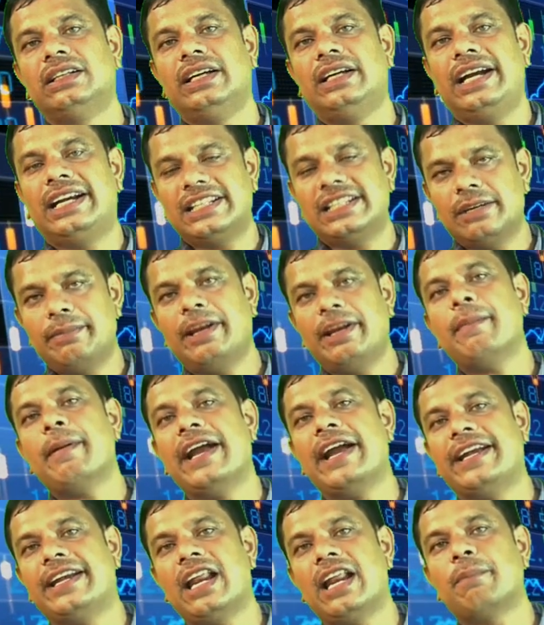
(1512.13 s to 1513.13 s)
It is a very
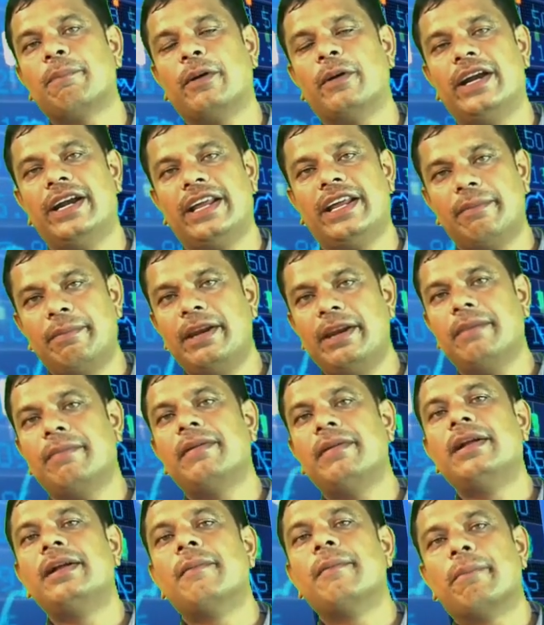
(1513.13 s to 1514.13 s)
vital point. Every
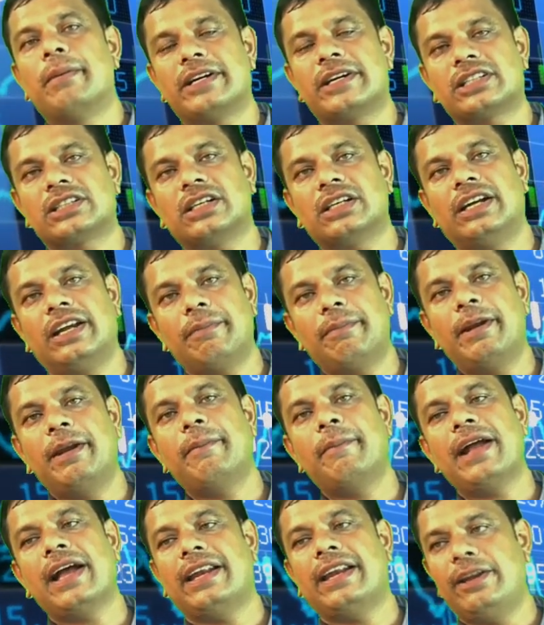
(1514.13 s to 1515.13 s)
person, every
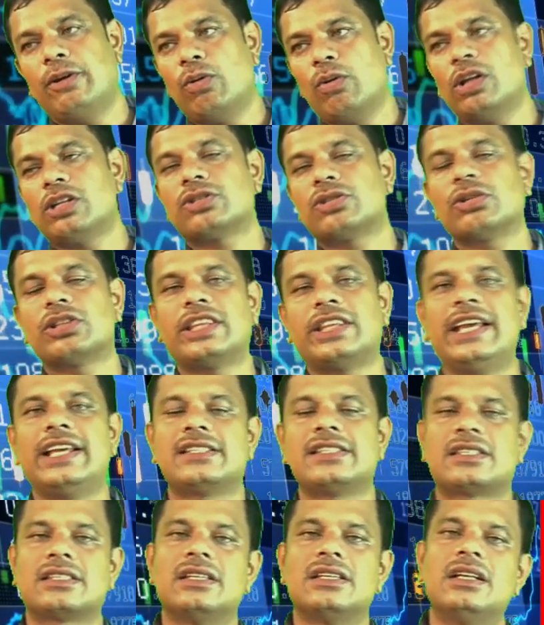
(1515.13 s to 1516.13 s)
man, you also
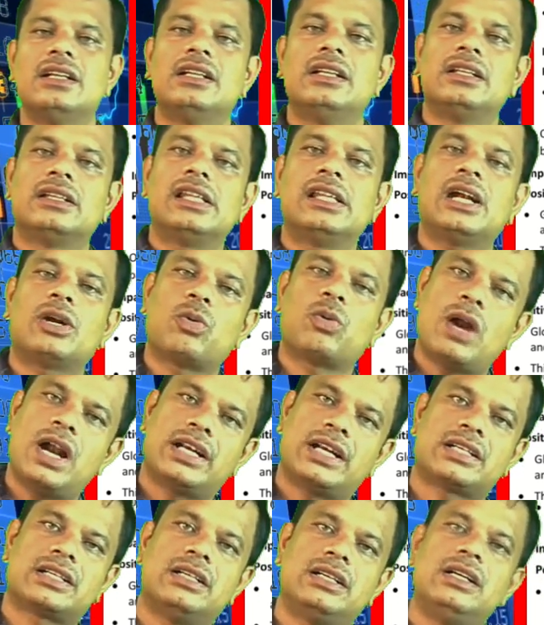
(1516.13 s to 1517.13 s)
thinks that
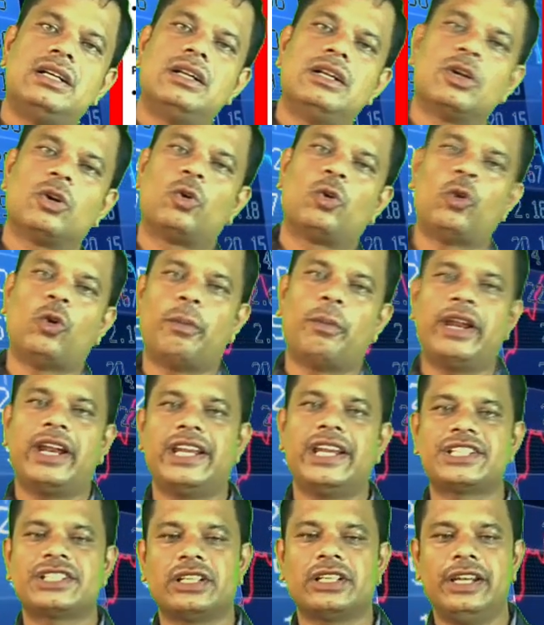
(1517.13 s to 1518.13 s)
what
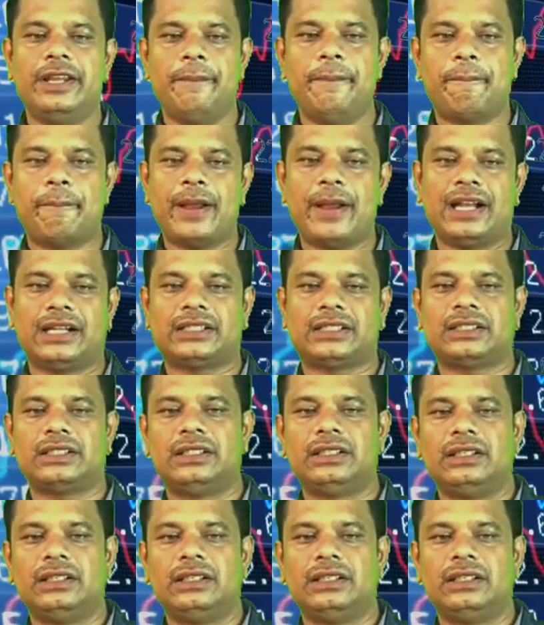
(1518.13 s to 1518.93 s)
globalization impact.